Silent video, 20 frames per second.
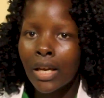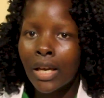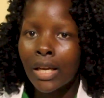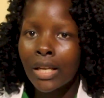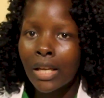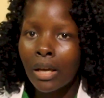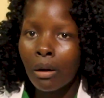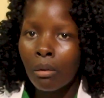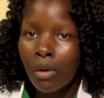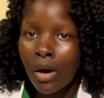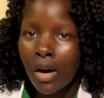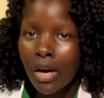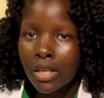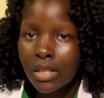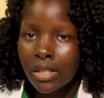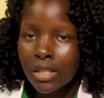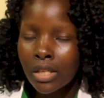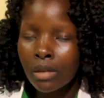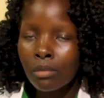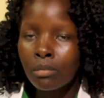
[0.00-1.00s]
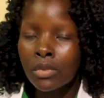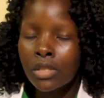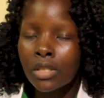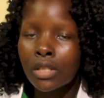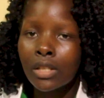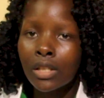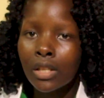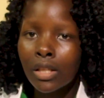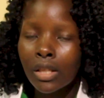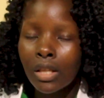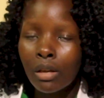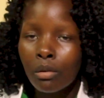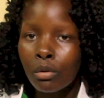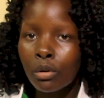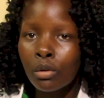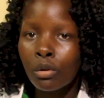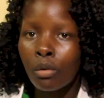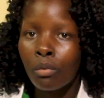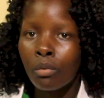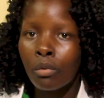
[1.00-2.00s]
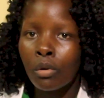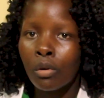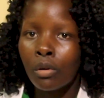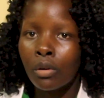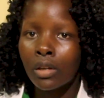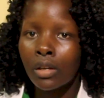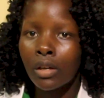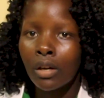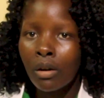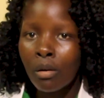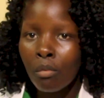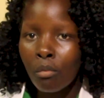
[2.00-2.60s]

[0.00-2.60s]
and accepting the will of God.